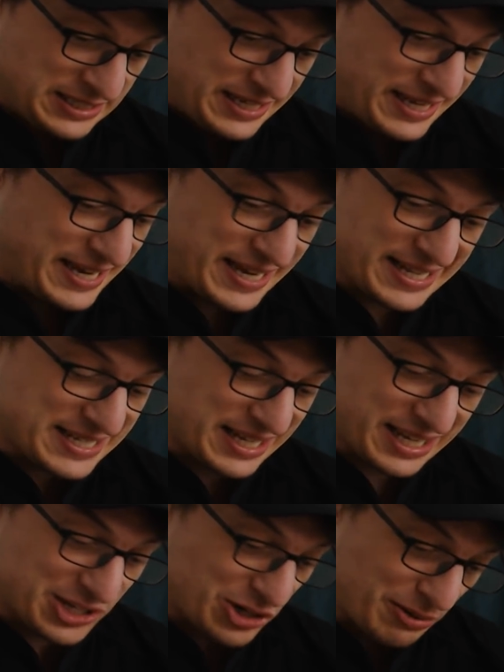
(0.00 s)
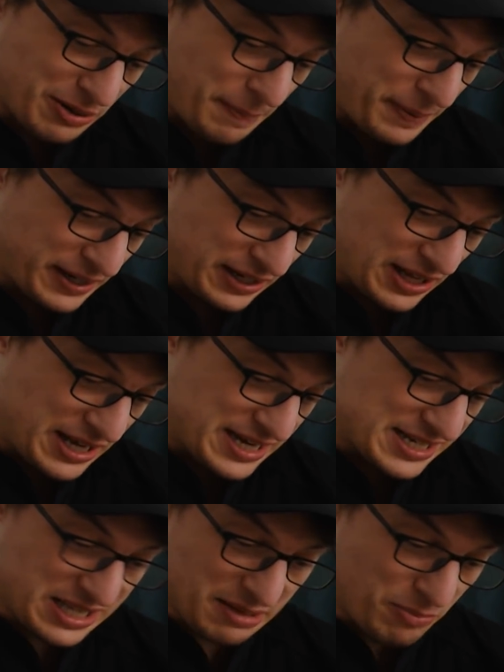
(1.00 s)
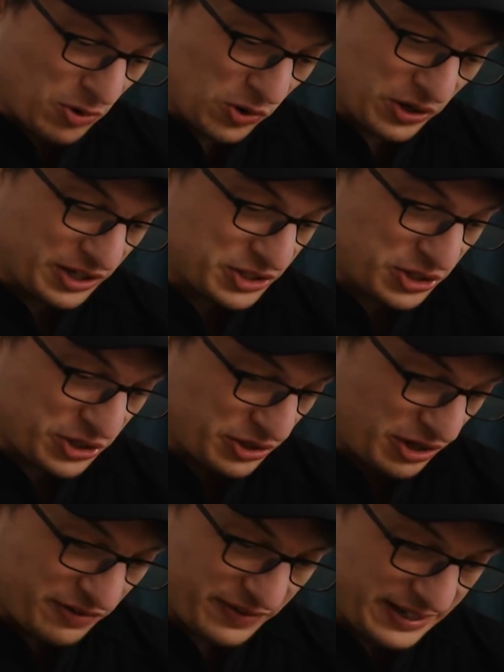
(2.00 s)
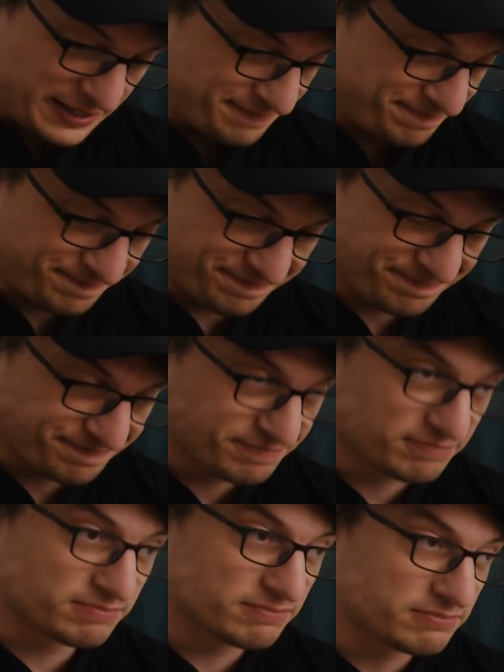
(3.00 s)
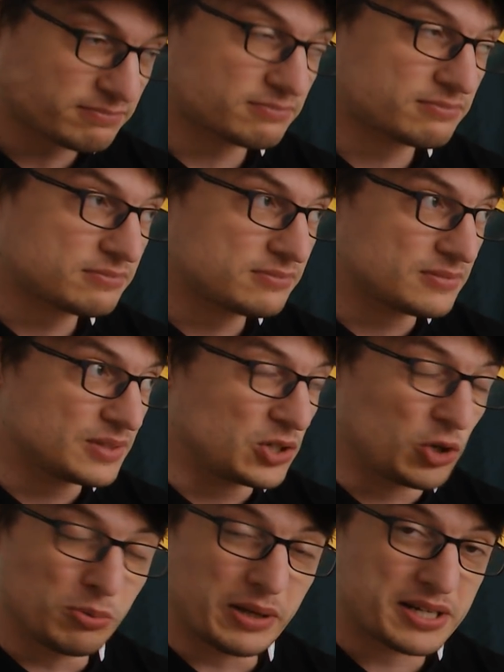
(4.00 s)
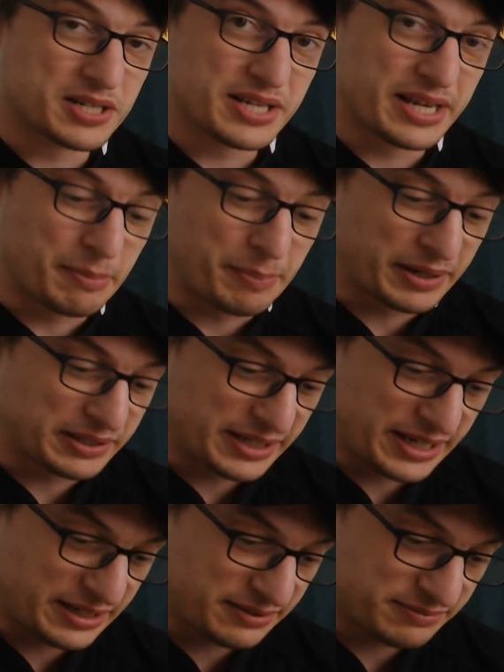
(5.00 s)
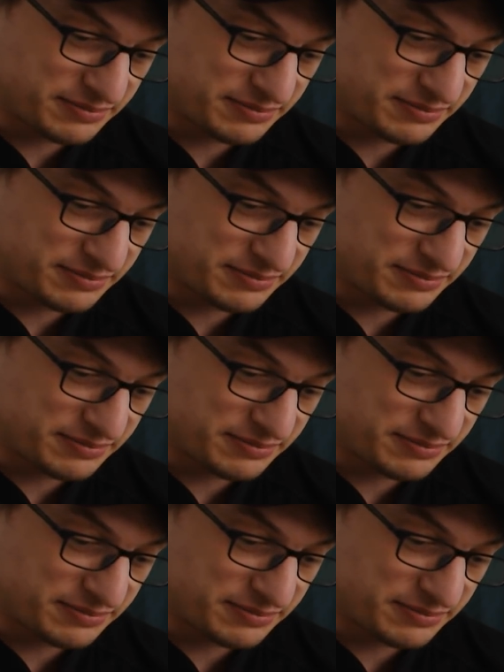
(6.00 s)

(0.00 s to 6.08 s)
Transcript: Italian scrum got penalised. Their maul got turned over. The All Blacks just had a big lead.